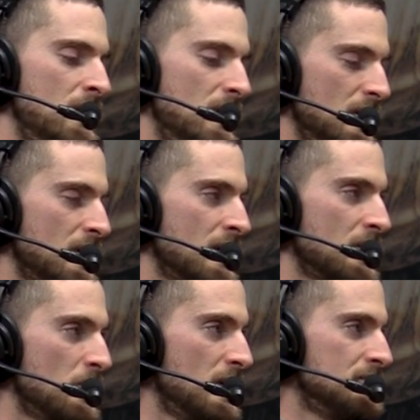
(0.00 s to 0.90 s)

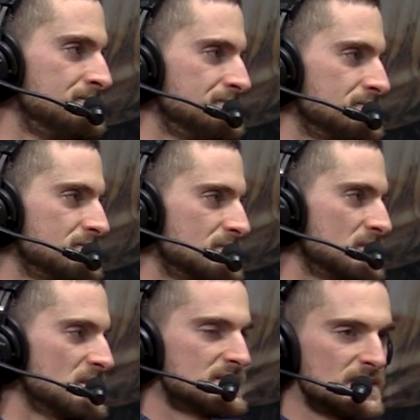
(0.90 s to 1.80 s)
Uh, well,
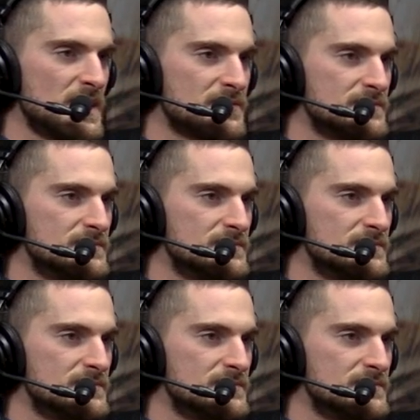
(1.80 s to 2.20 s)
good stuff.